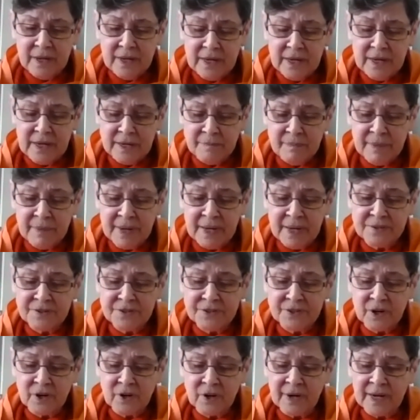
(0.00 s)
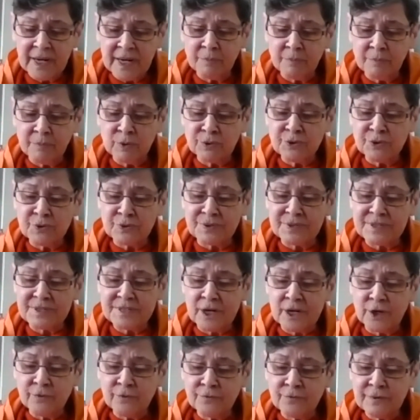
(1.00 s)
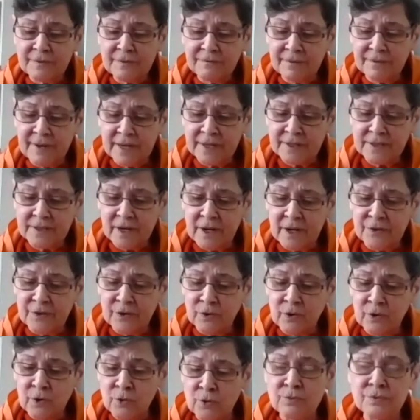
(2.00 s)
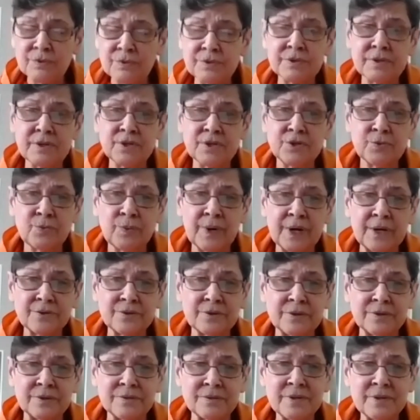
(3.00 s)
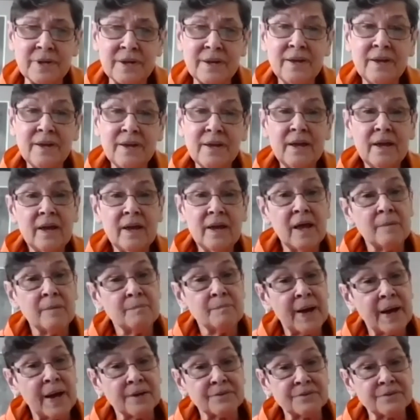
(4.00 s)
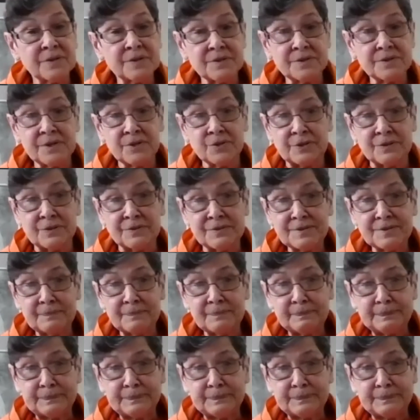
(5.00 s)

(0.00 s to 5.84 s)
Inmates are able to self reflect on their own situations and past decisions.